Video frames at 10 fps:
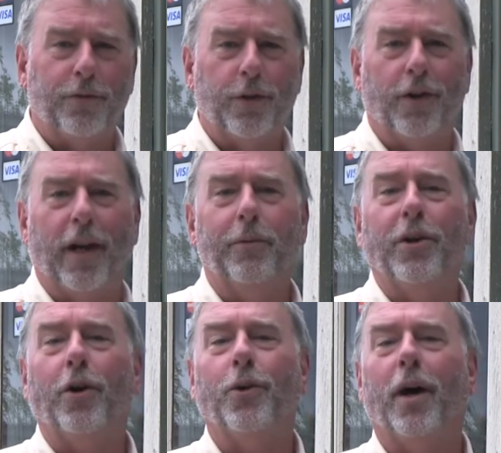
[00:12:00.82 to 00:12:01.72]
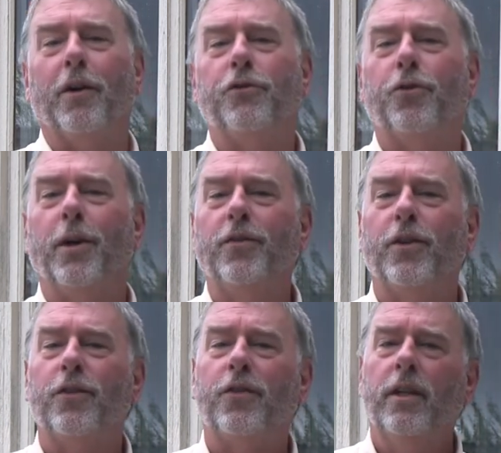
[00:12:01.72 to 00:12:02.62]
for today. We know you have
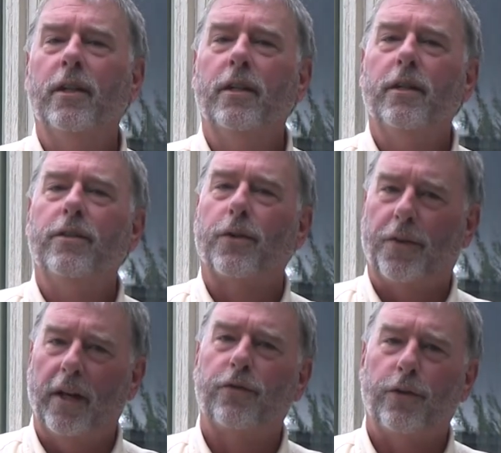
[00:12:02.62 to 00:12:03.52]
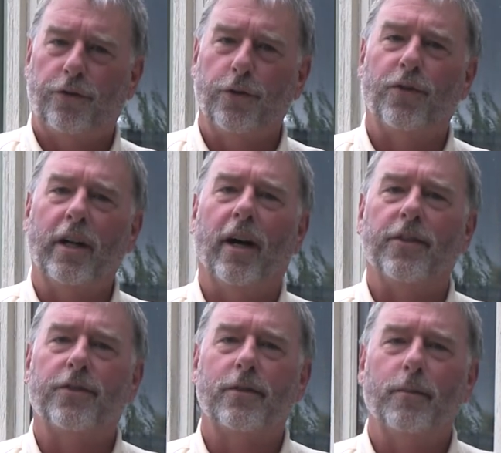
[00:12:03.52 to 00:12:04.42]
choices, so thanks for choosing
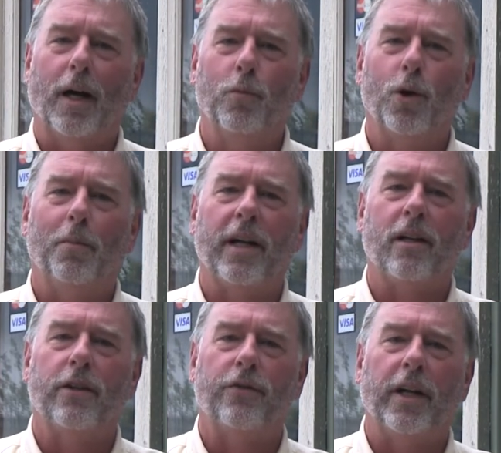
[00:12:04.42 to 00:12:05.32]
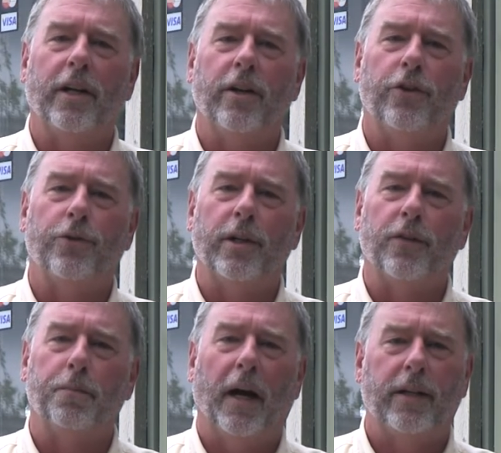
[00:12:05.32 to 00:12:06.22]
us. I'm Will Michael, inviting you to join
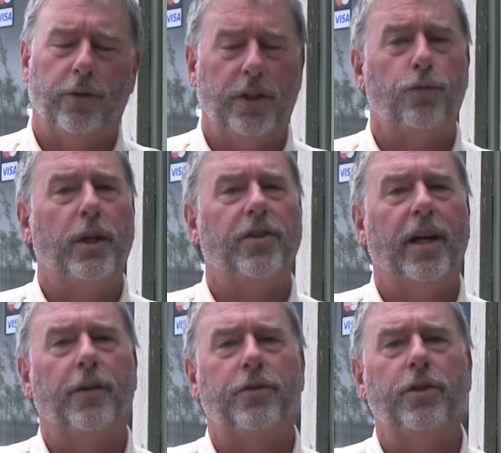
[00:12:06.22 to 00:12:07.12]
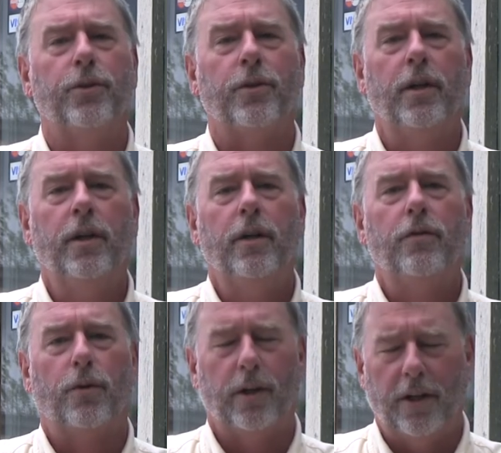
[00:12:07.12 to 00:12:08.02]
us back here each weekday afternoon
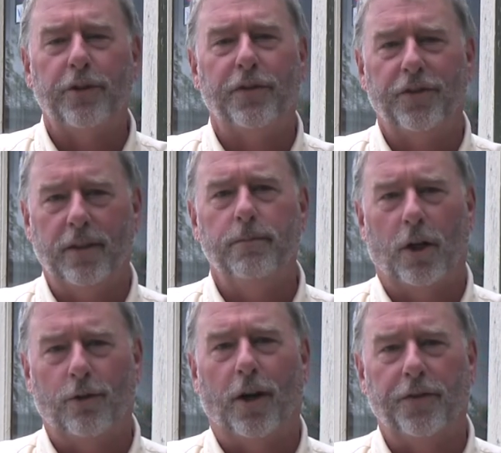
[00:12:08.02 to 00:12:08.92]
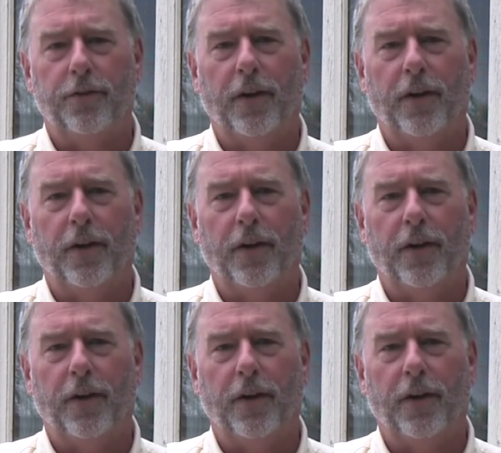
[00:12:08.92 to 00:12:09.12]
for another visit Across the